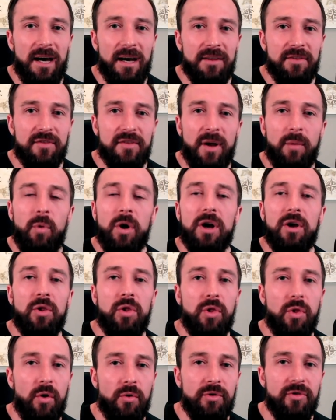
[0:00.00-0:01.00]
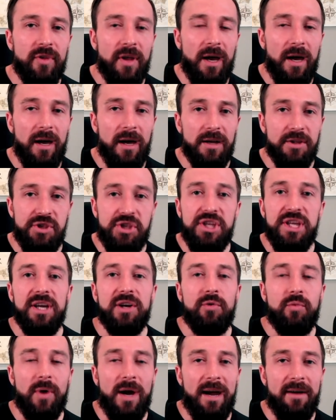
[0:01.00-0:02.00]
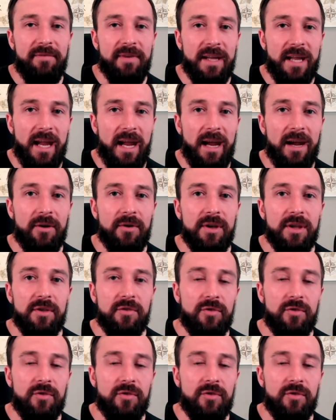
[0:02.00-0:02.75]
somewhat close geographic area,